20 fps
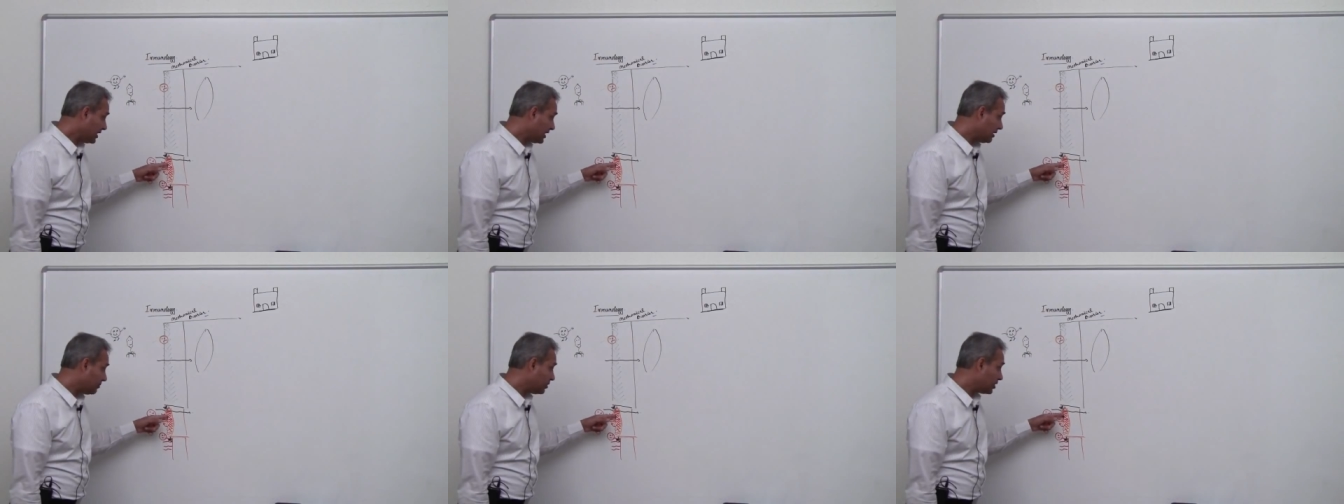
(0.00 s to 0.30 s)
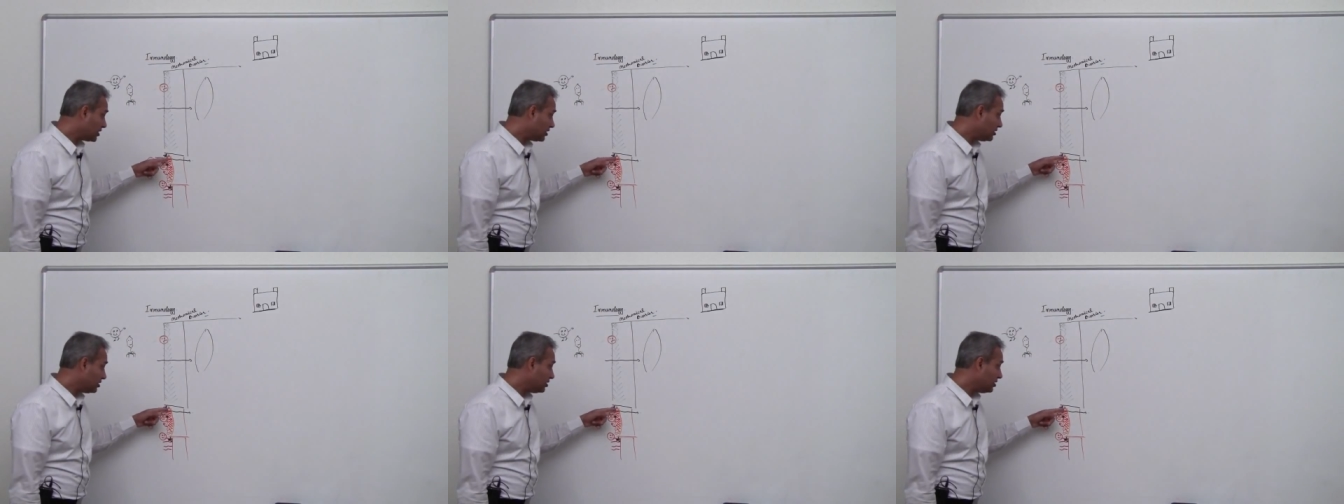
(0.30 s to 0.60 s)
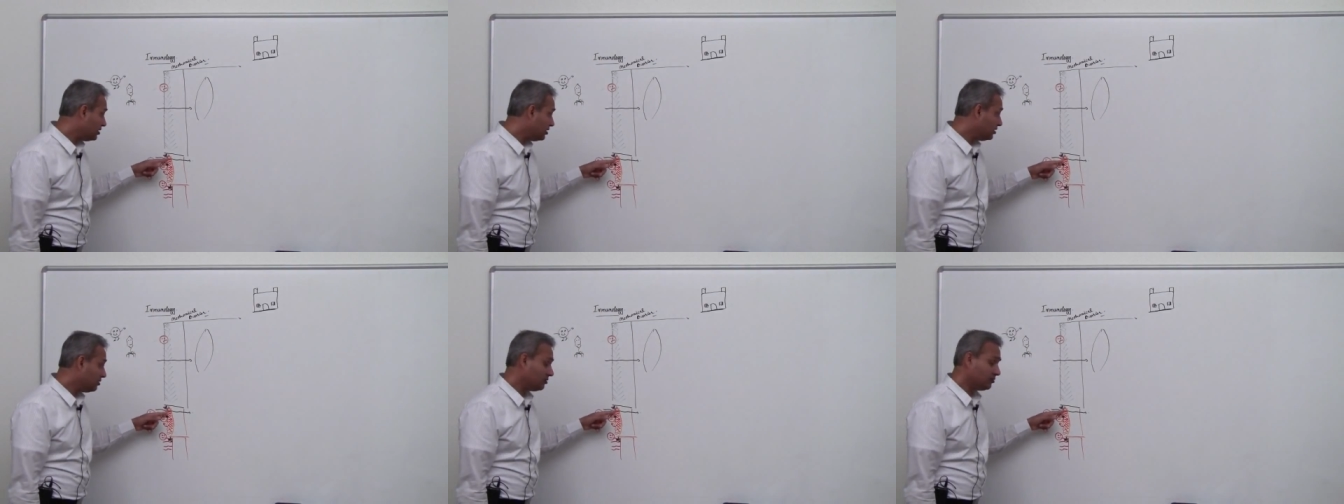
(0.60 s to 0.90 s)

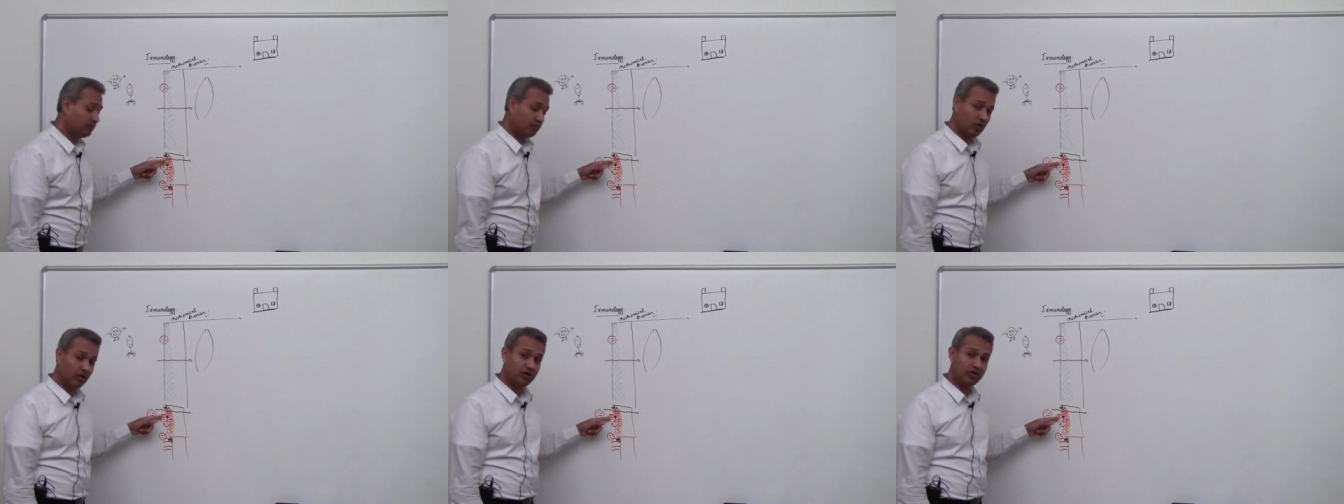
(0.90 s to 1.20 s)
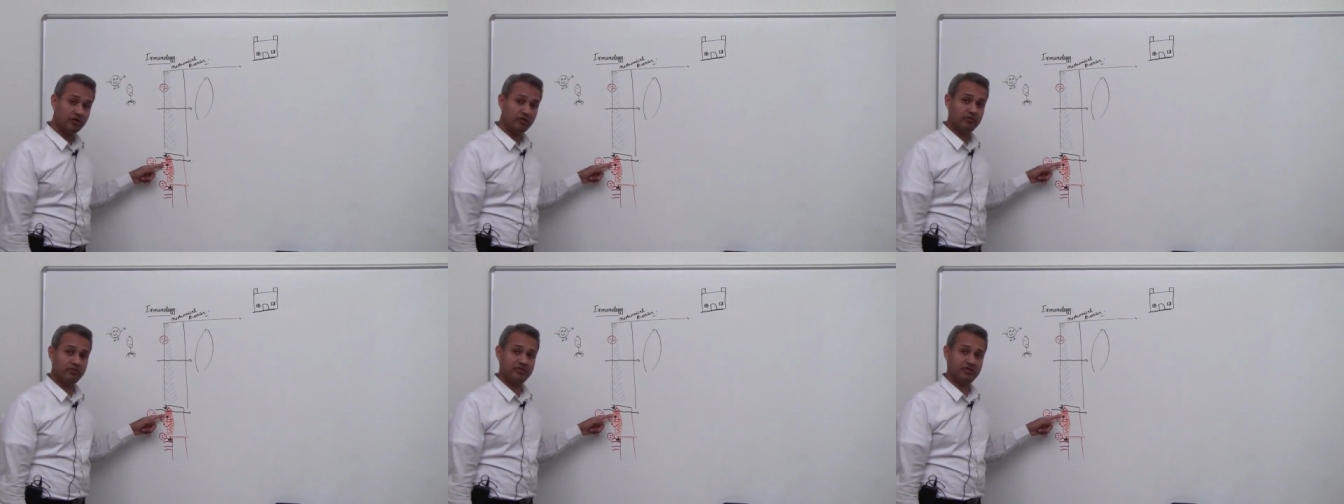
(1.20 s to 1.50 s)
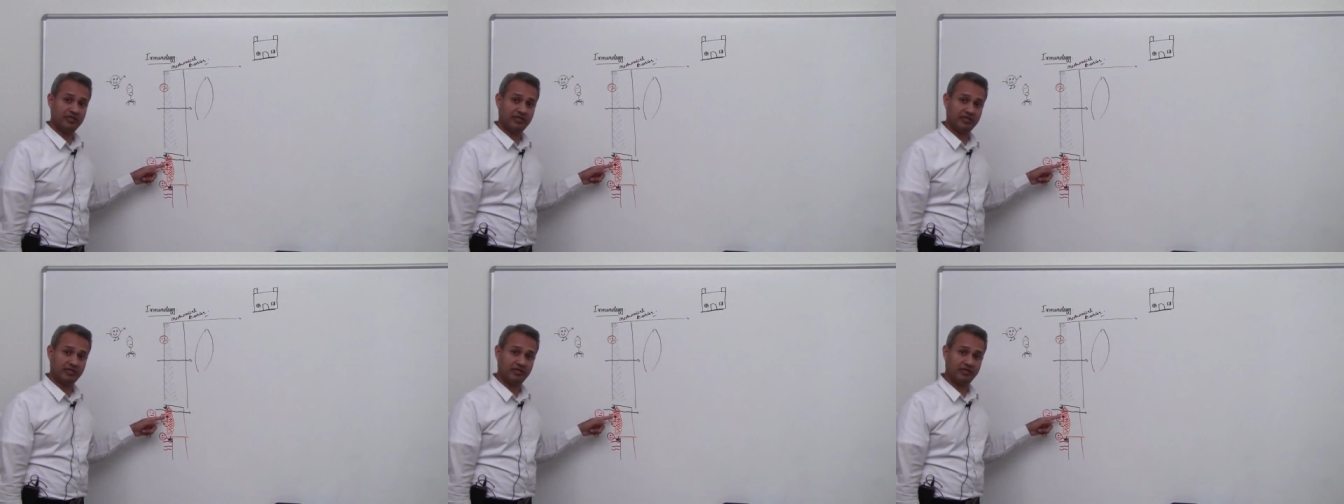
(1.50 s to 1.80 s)
chemical
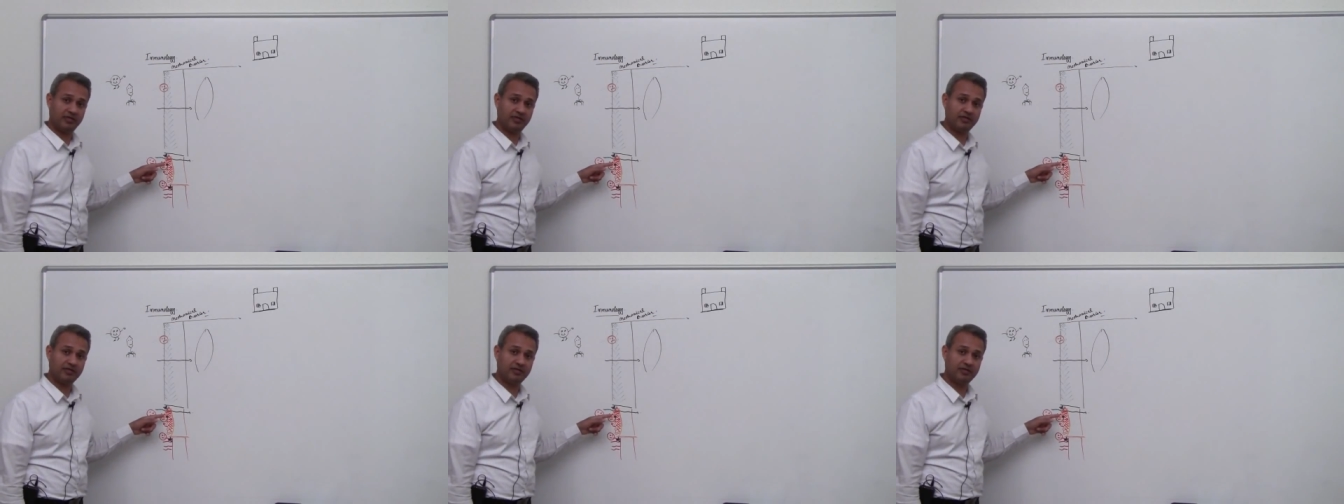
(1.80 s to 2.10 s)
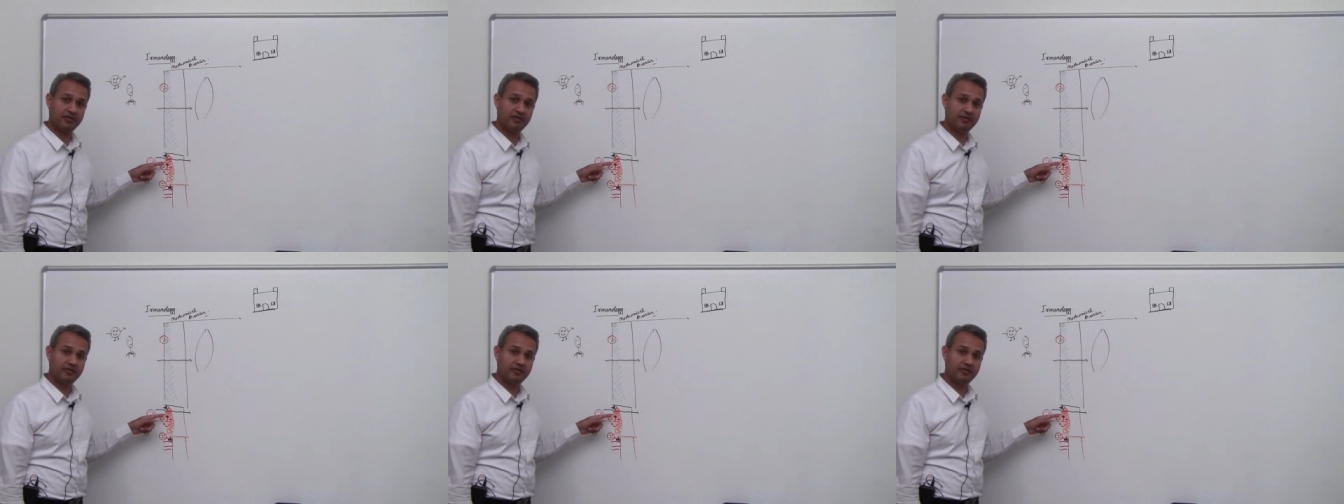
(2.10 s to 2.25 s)
molecules sitting there